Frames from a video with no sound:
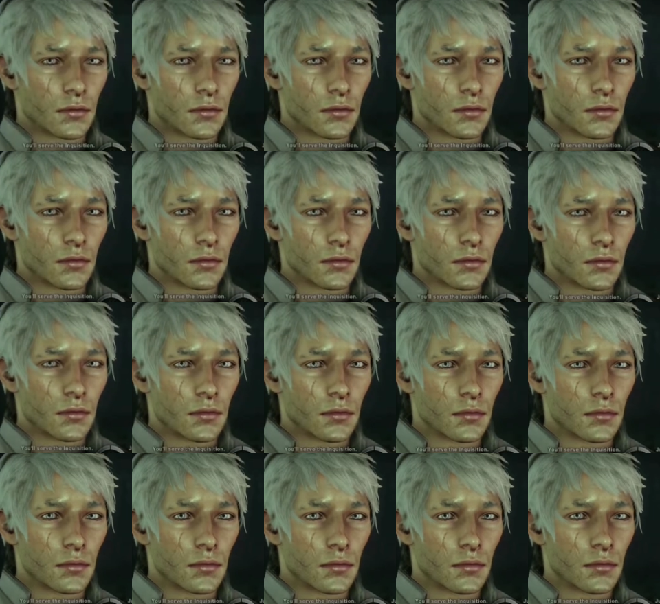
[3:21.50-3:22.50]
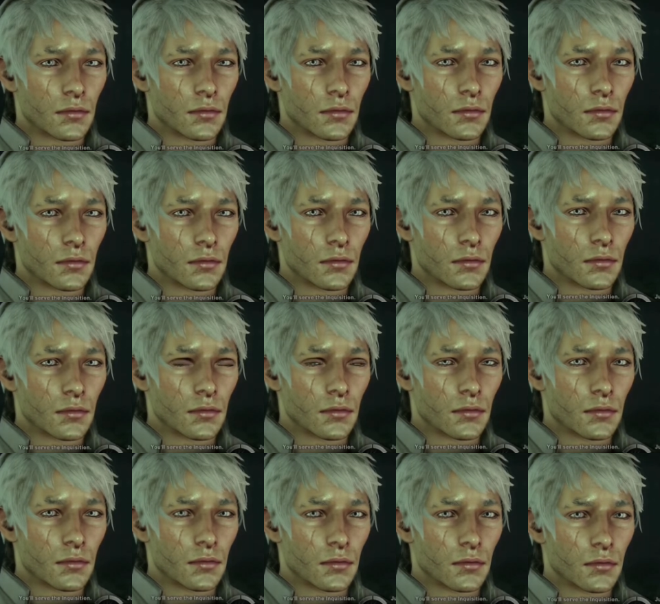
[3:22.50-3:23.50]

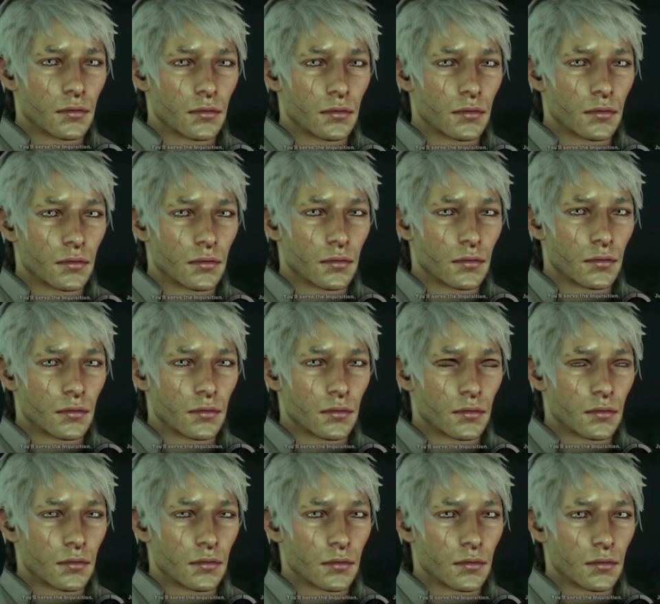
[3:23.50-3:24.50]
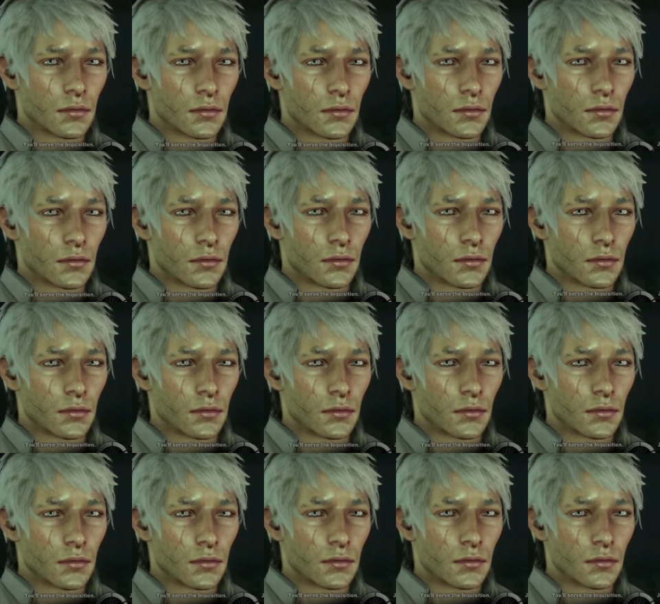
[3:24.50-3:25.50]

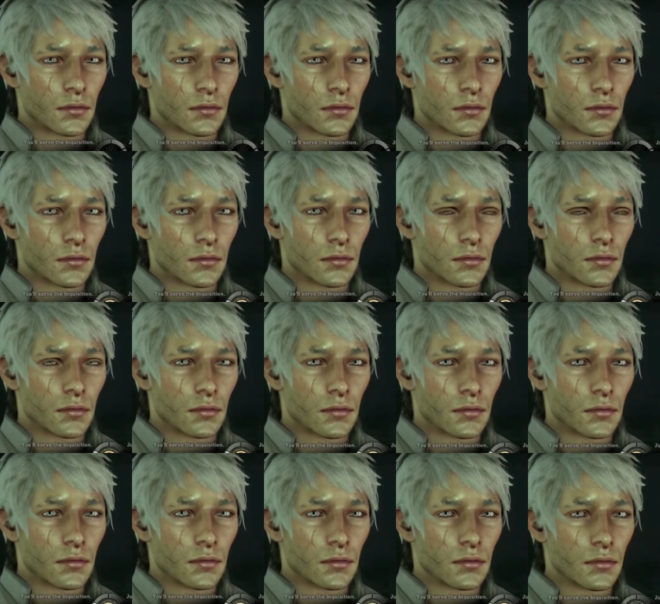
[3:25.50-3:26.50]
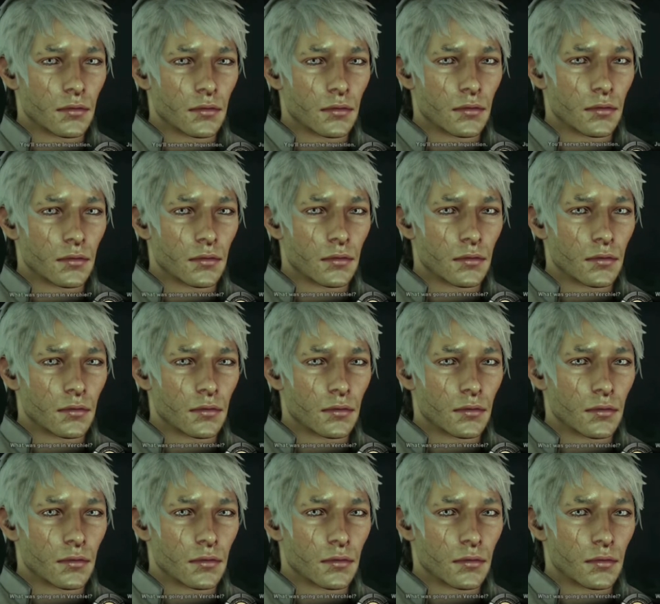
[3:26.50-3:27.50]

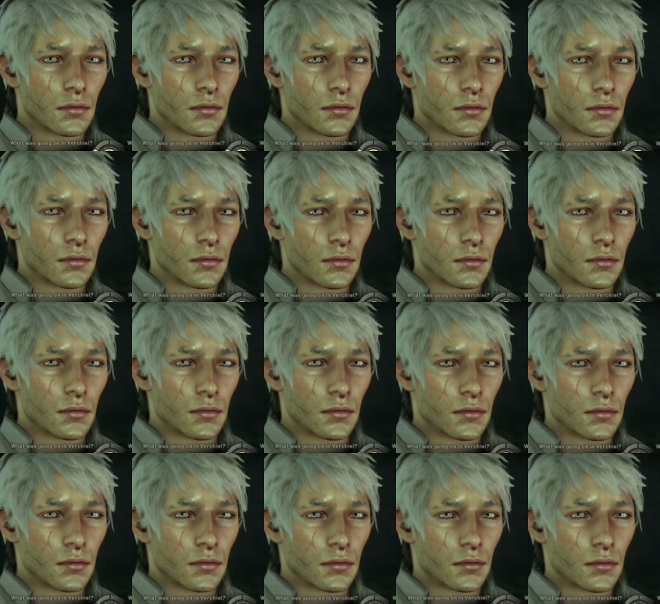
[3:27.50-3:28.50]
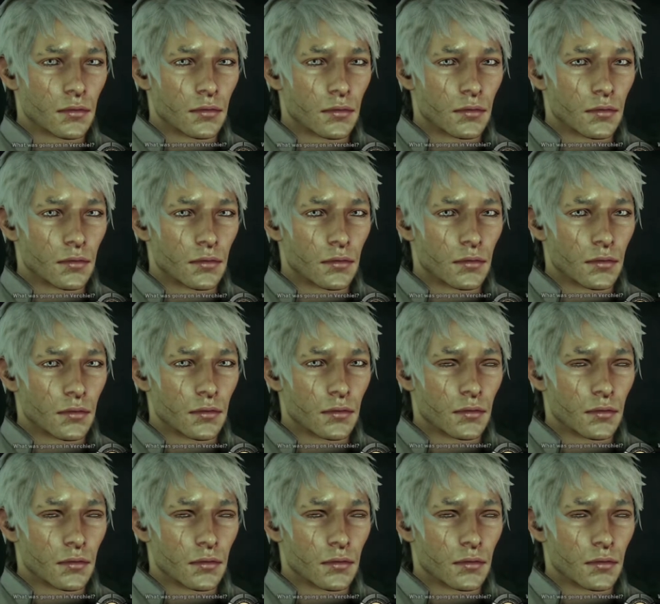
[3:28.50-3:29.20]
Nobody speaks.